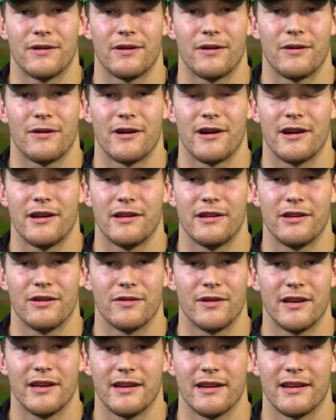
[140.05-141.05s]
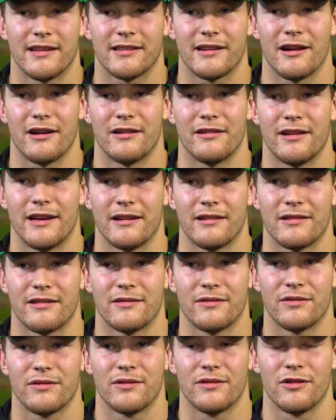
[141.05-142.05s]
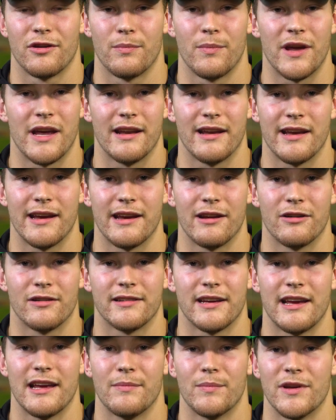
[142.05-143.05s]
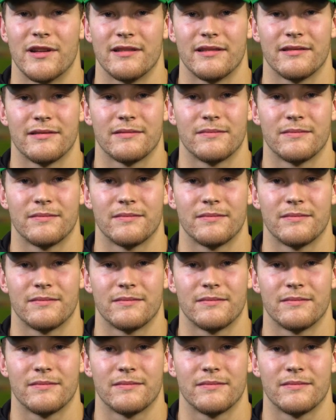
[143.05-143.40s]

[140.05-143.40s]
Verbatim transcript: or UND as kind of like the main entertainment